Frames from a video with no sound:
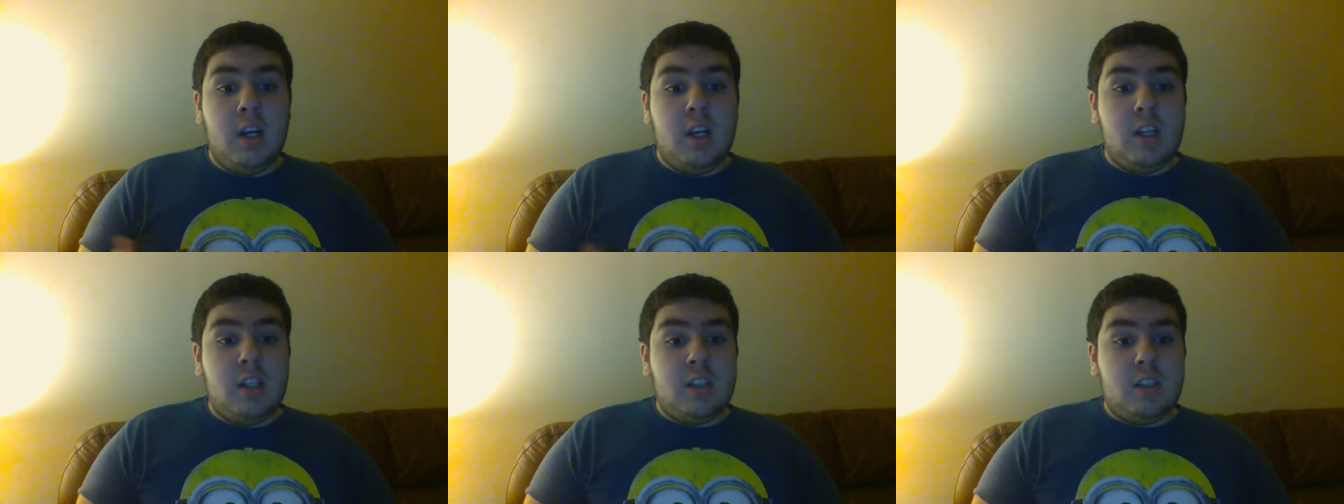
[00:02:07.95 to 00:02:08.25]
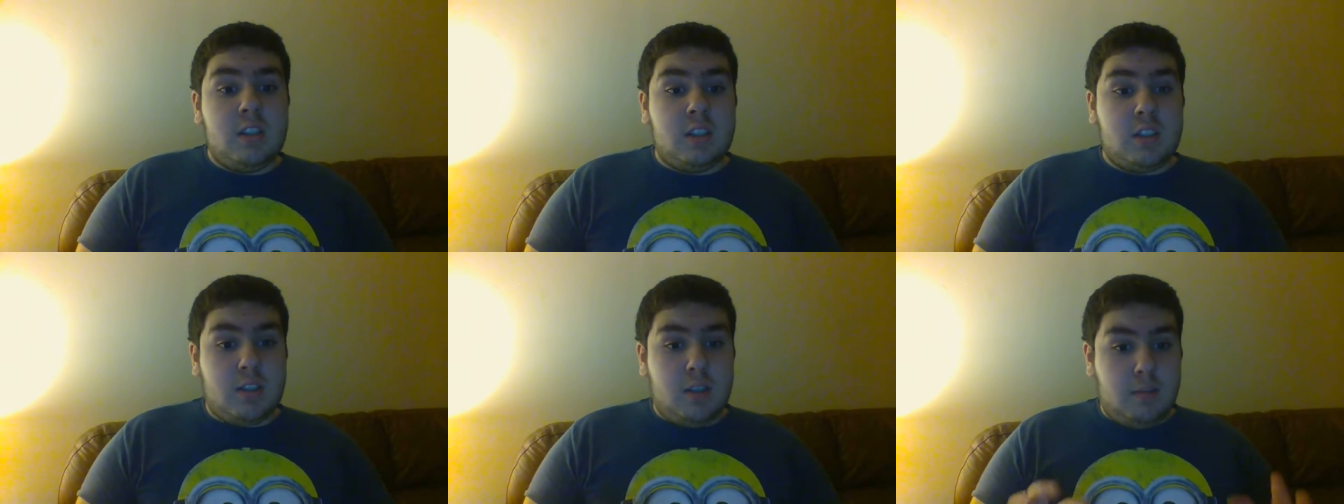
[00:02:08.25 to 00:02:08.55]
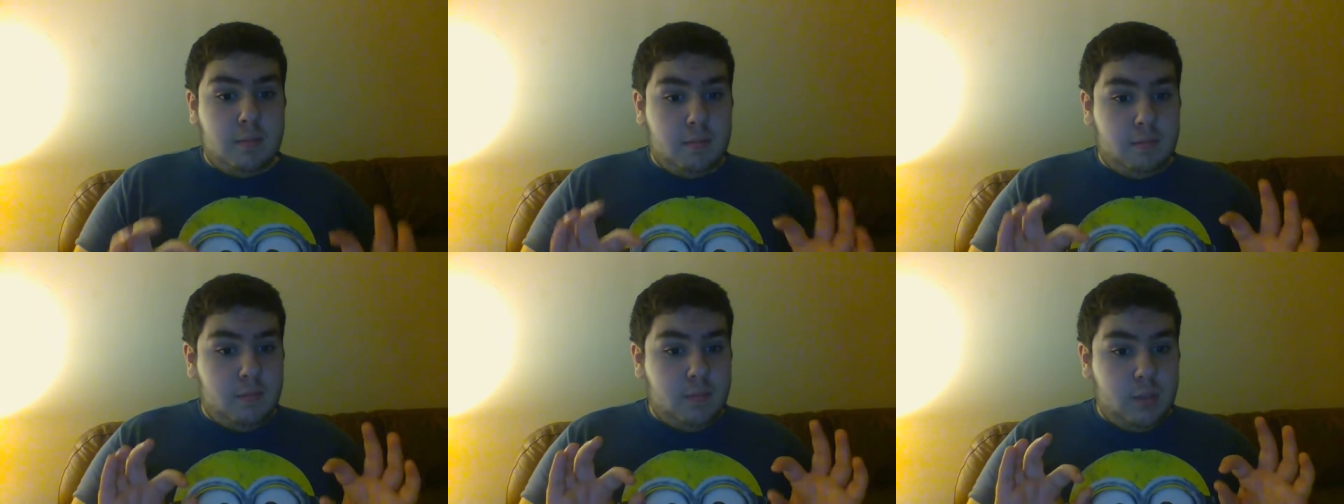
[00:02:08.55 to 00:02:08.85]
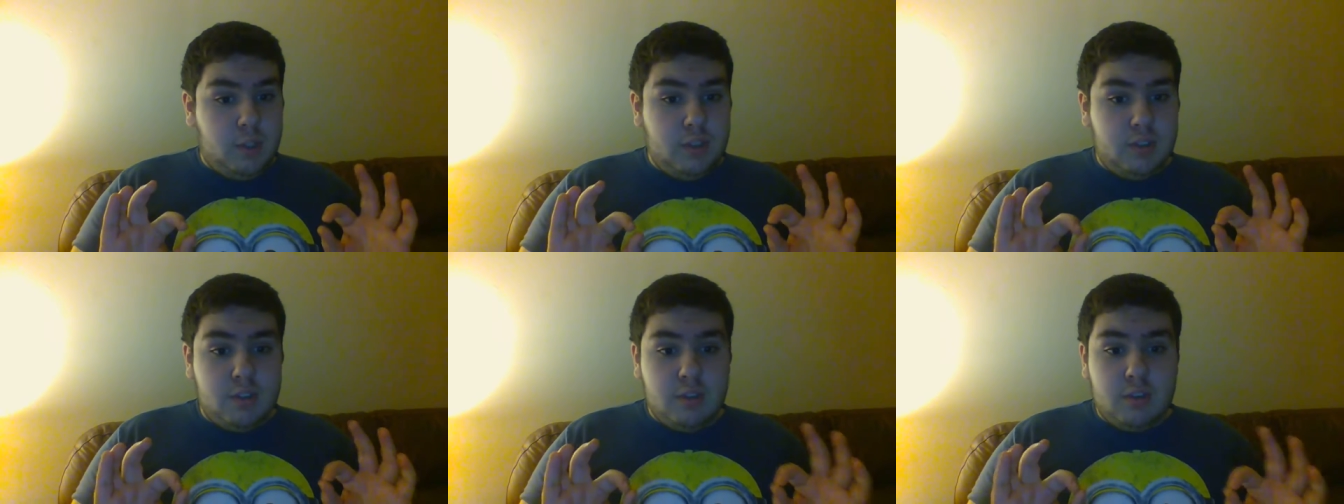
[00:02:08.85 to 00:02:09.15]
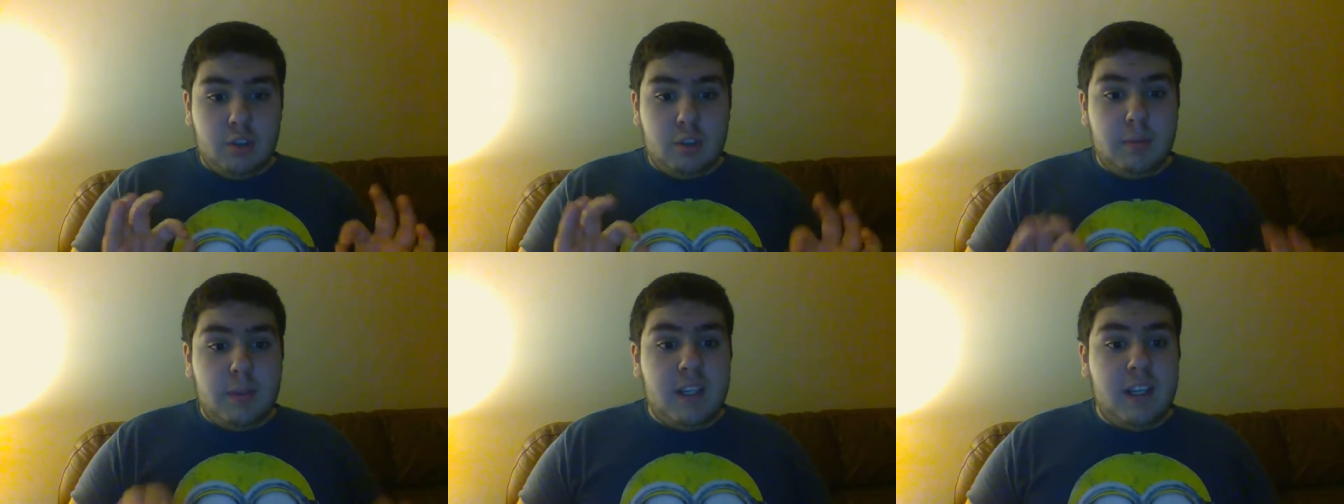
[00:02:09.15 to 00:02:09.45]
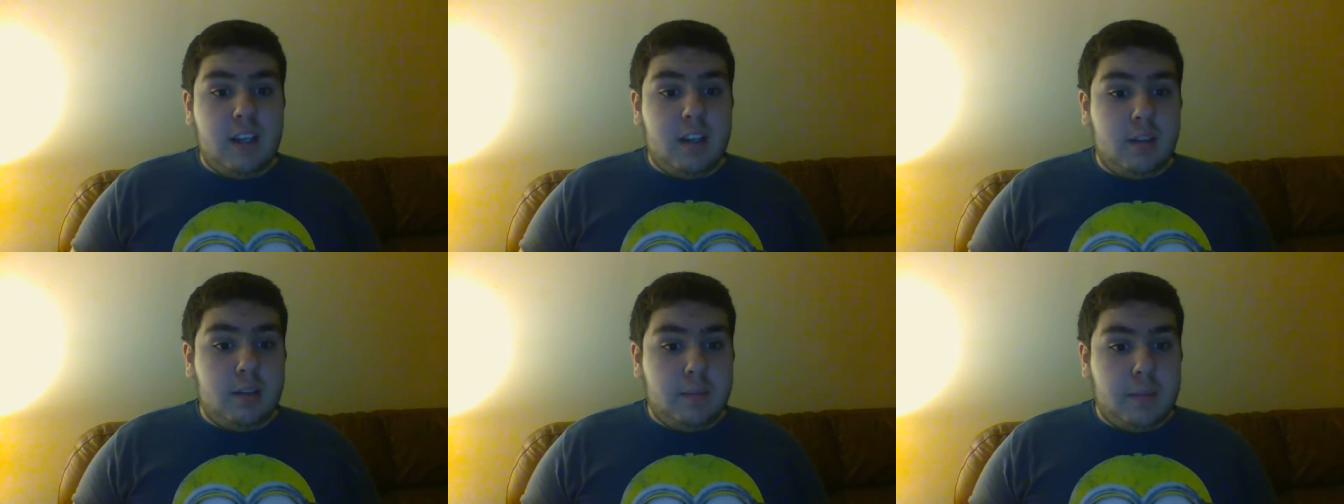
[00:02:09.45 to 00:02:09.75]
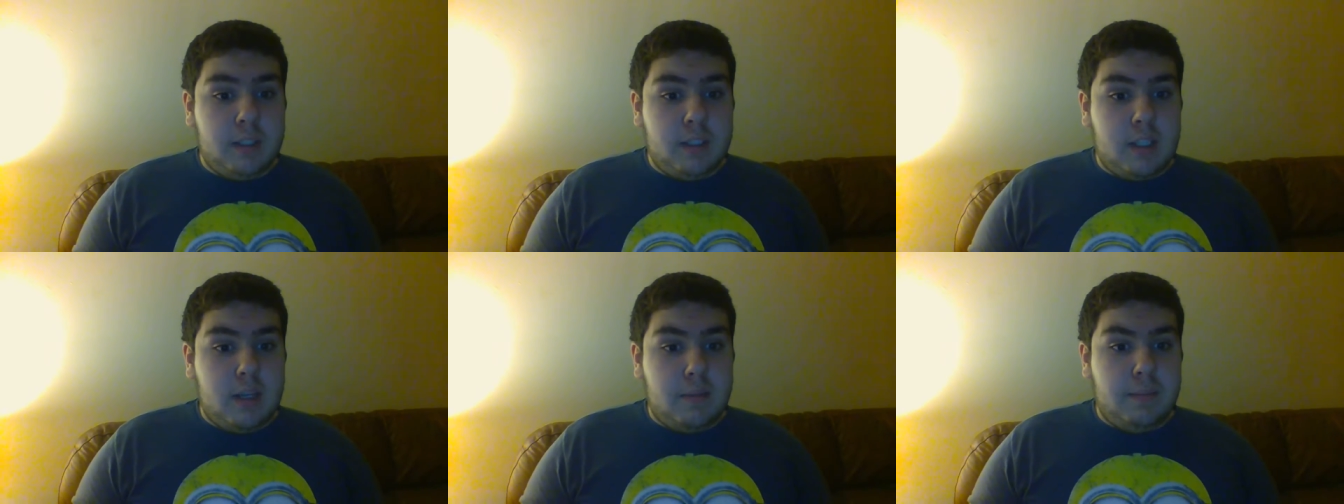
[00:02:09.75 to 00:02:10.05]
some disturbing
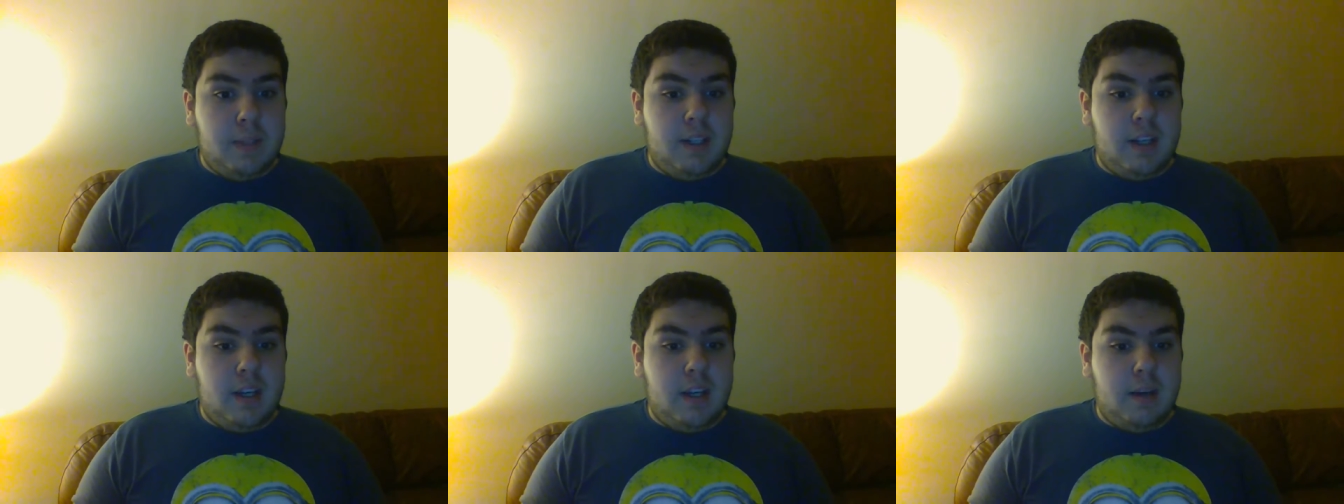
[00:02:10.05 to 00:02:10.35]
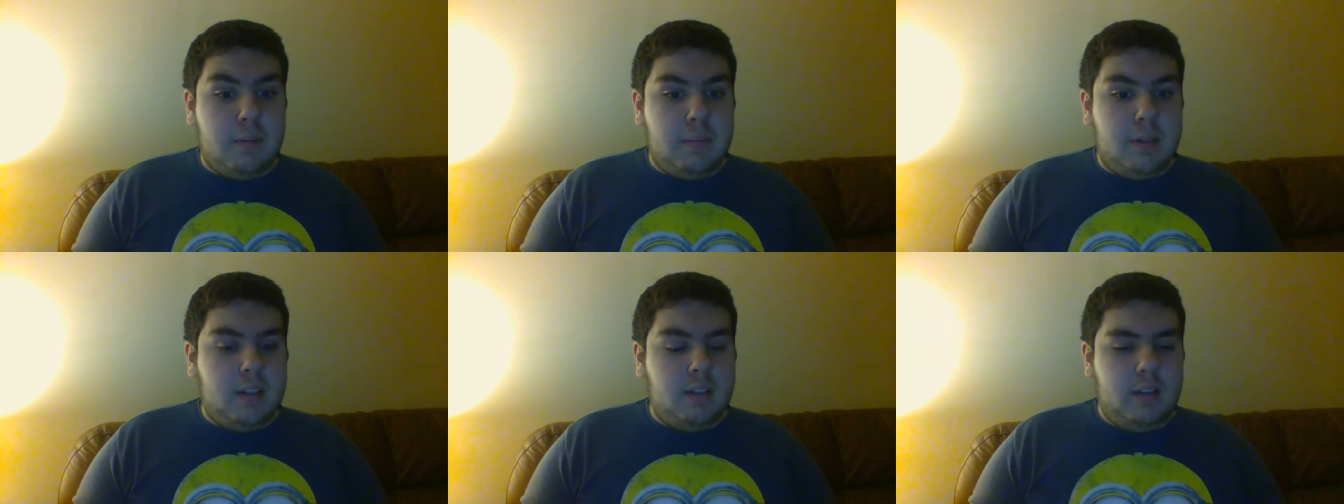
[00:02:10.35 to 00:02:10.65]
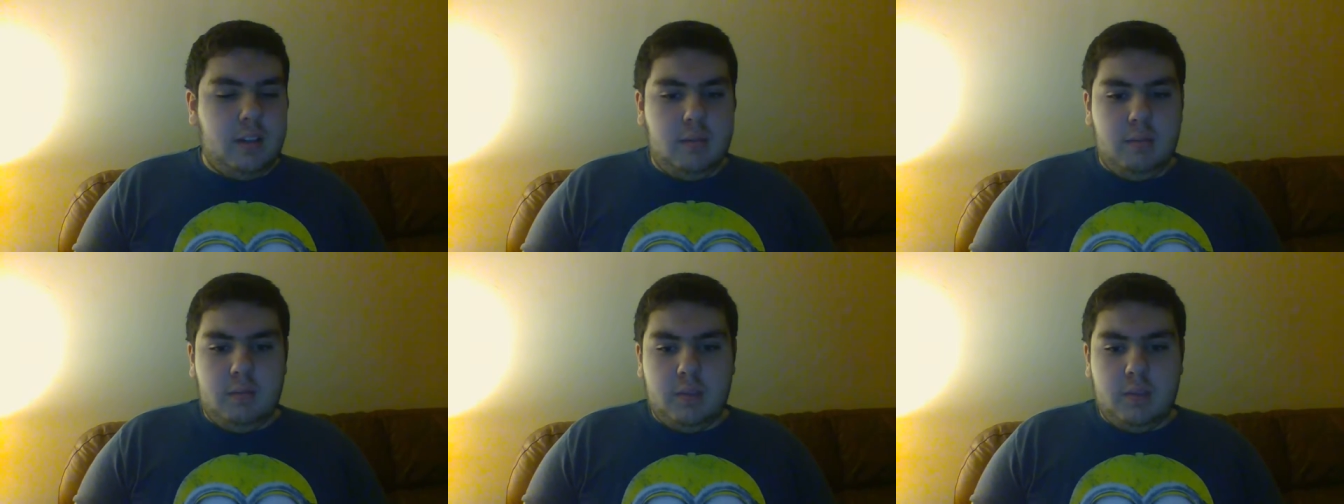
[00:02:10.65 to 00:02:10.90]
elements have been happening.